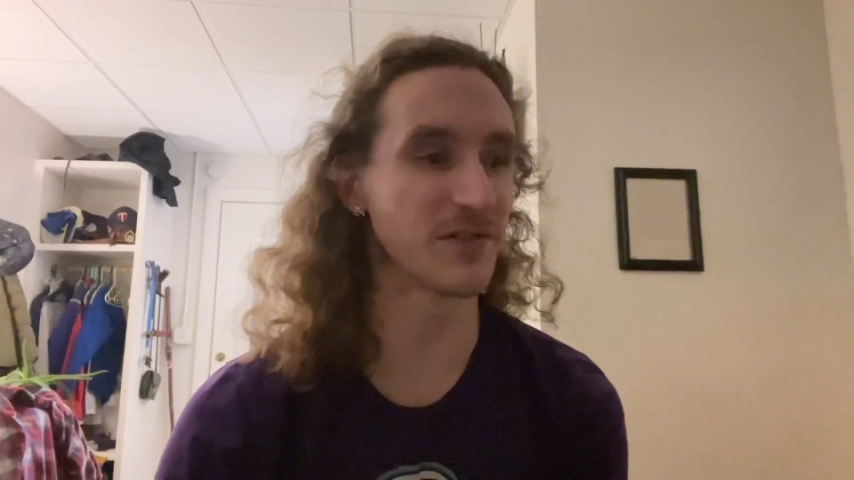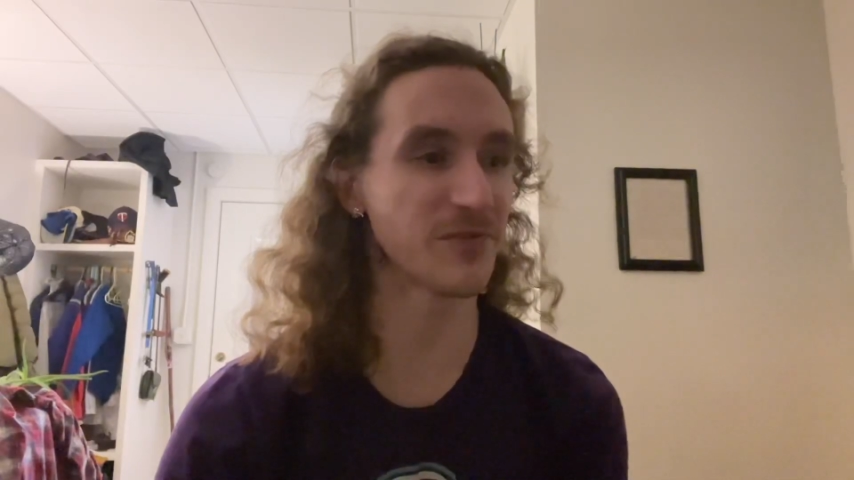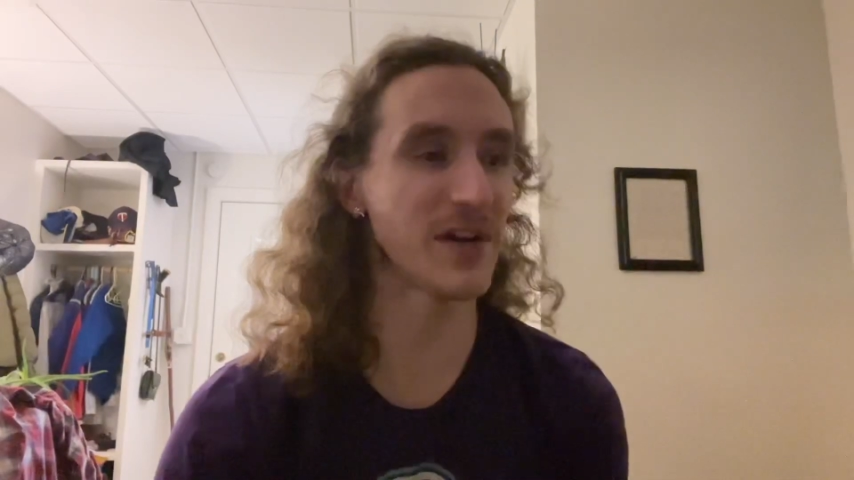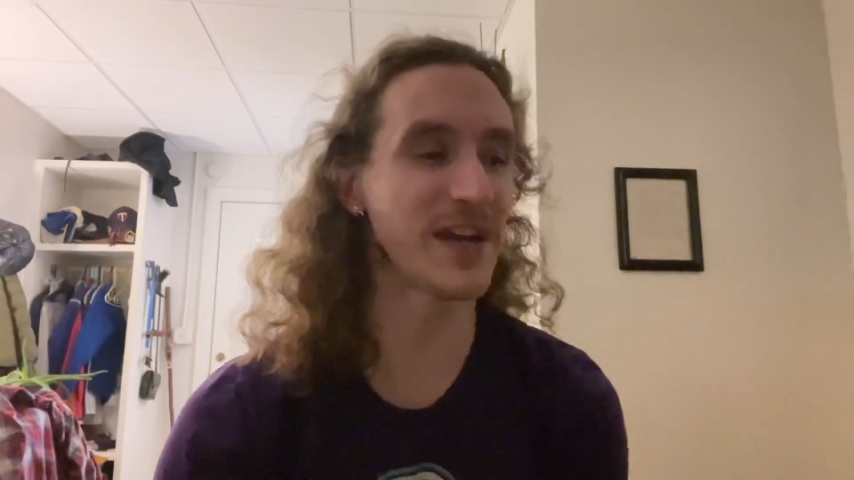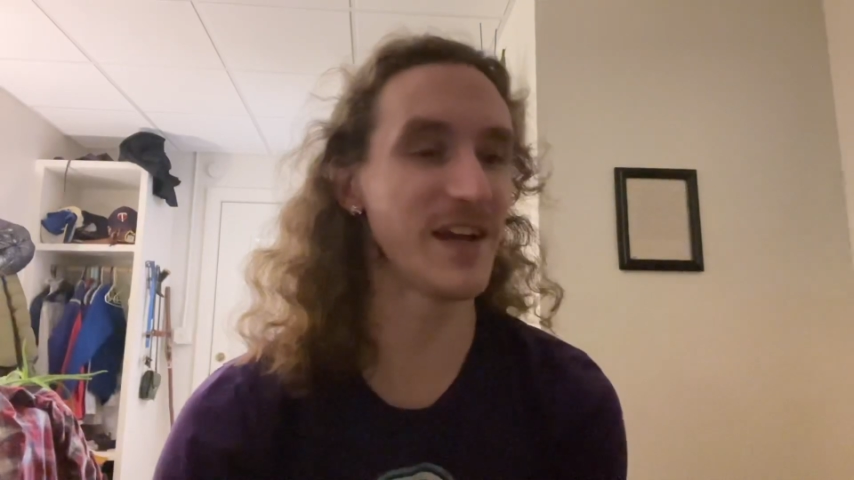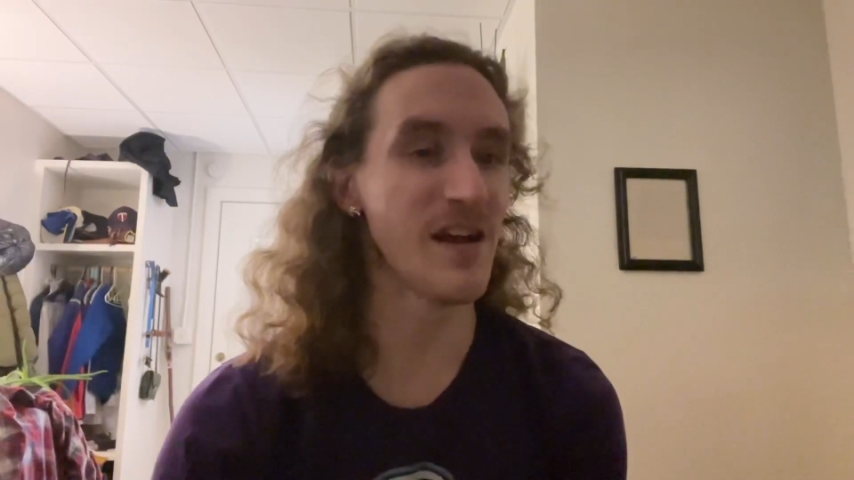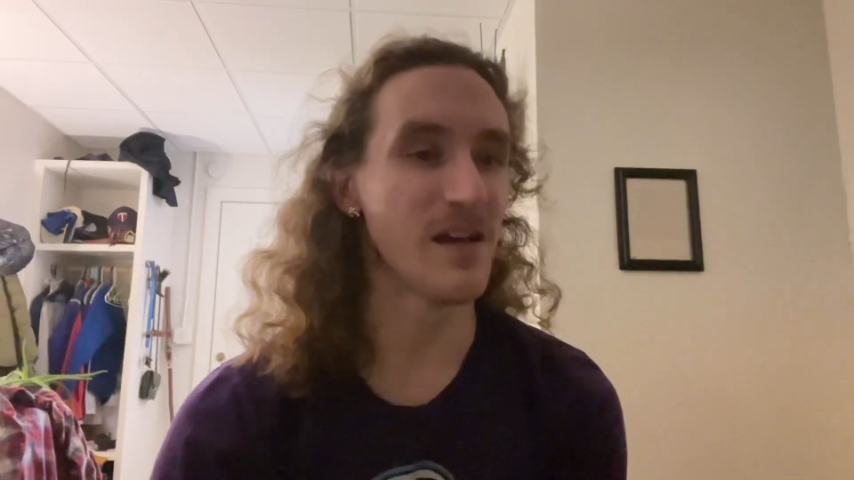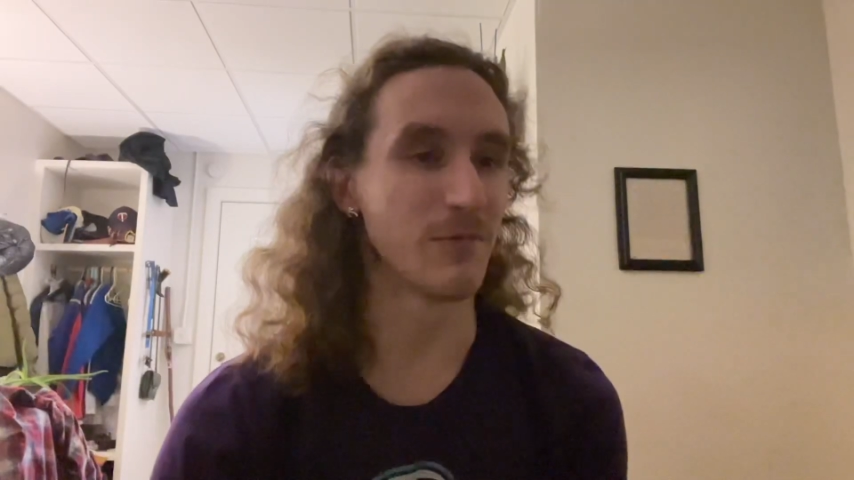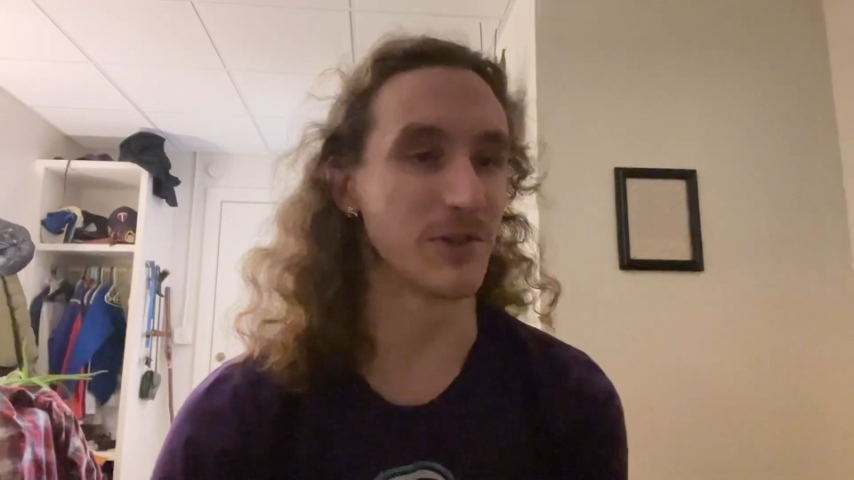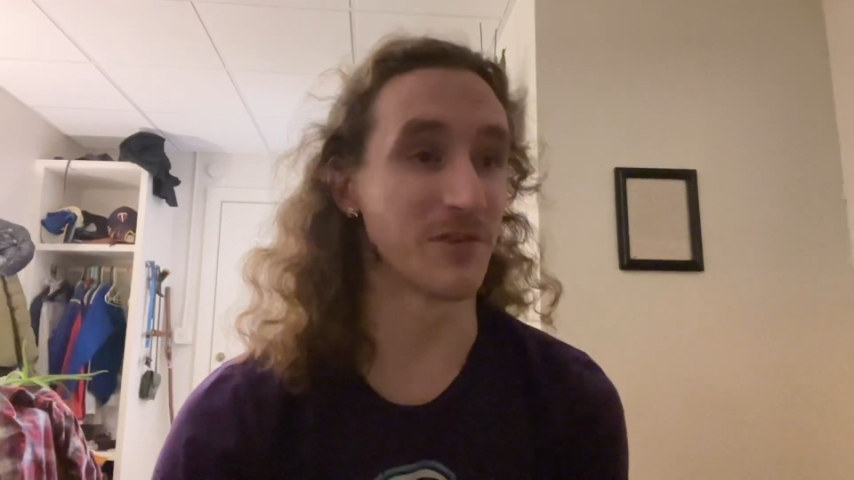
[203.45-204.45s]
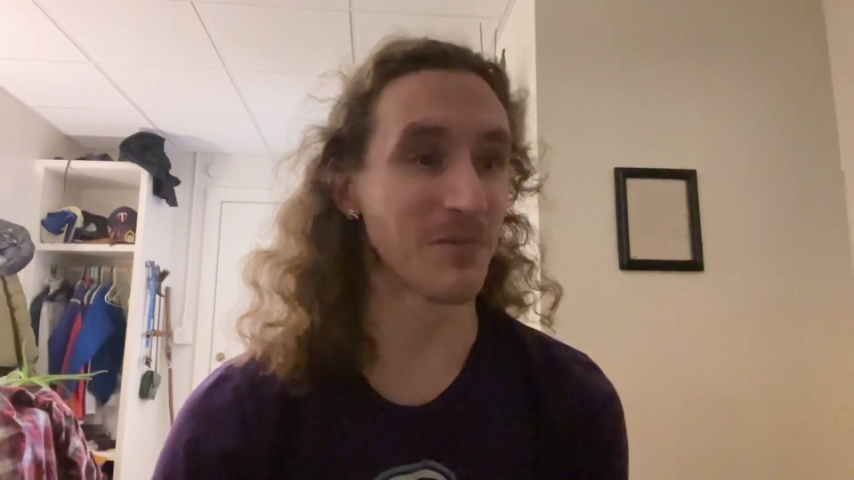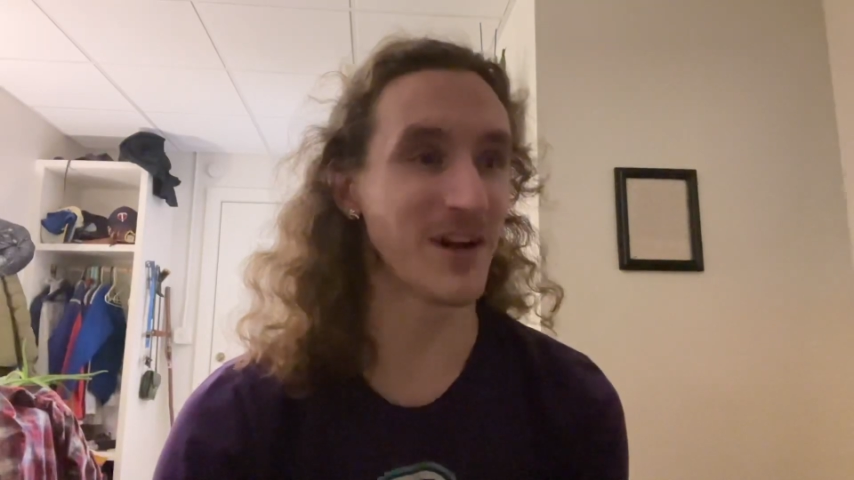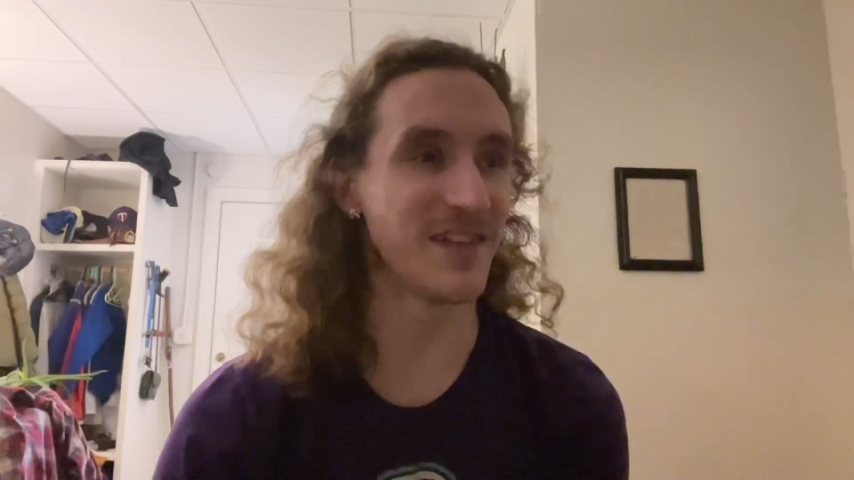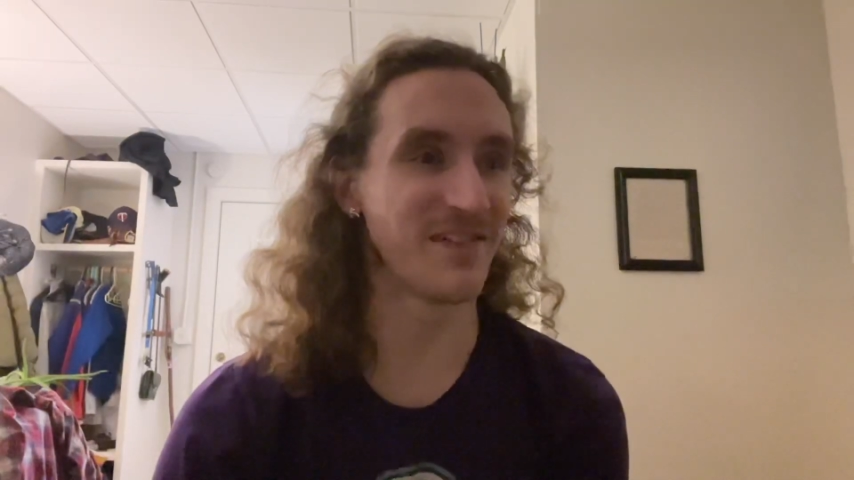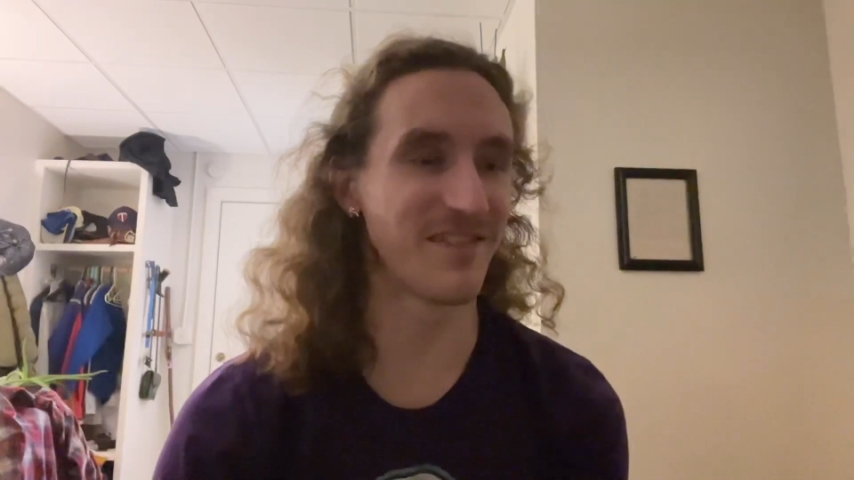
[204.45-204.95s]
tray with the
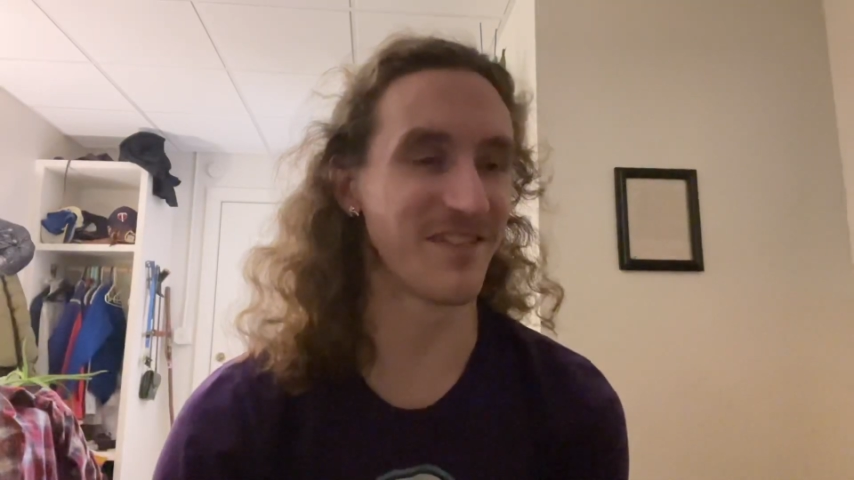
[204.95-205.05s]
rice,